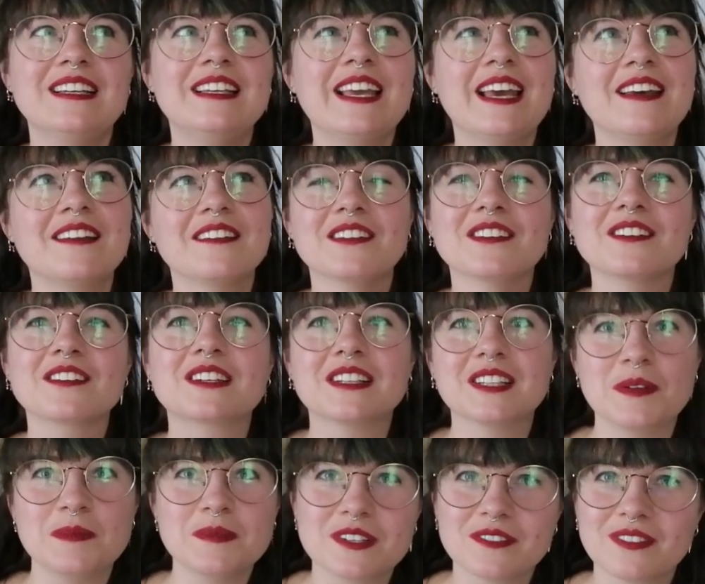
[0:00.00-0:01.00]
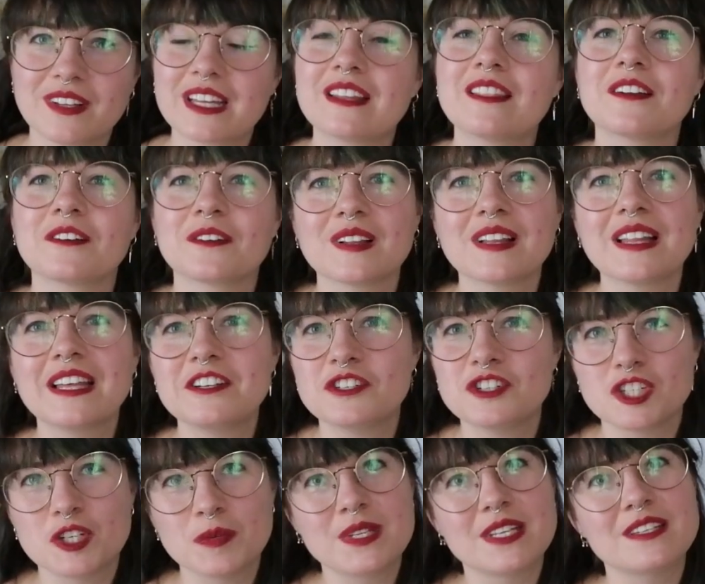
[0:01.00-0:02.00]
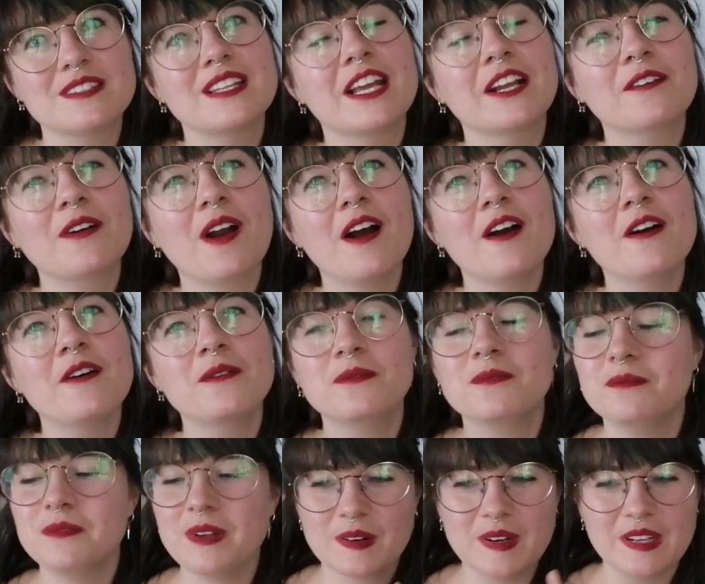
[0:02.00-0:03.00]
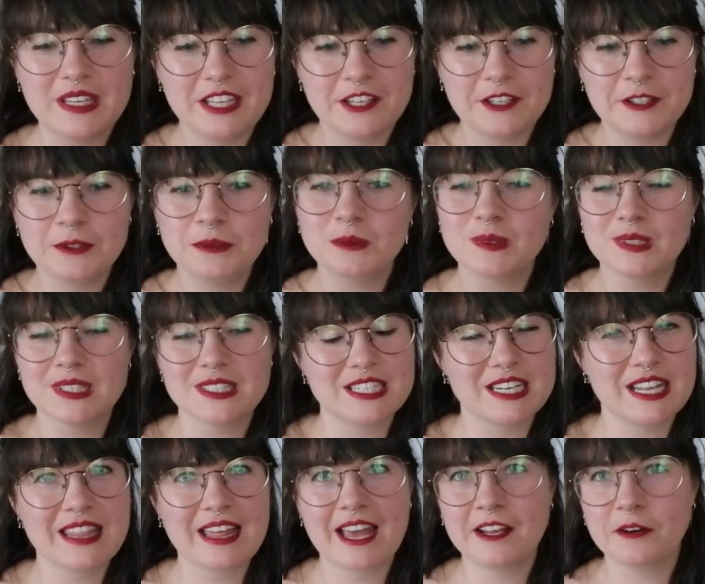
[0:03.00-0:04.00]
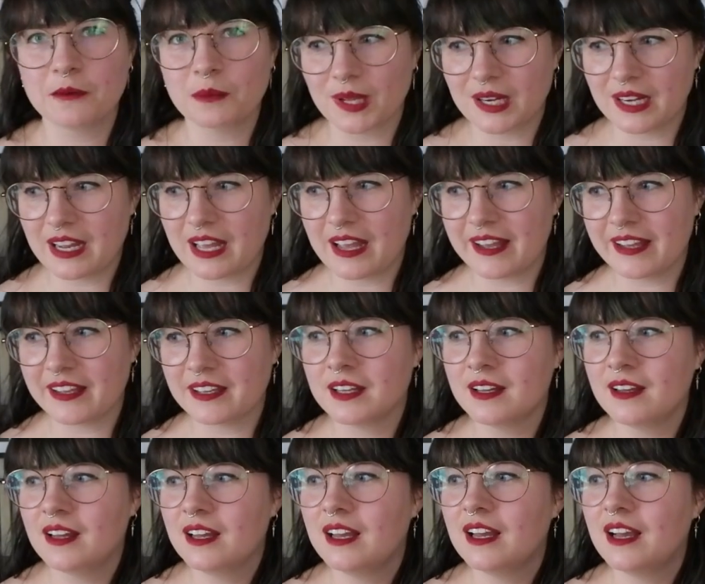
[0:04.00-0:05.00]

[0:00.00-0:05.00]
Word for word: get a little glimpse of like their relationships as they grow very cute listen to that in one day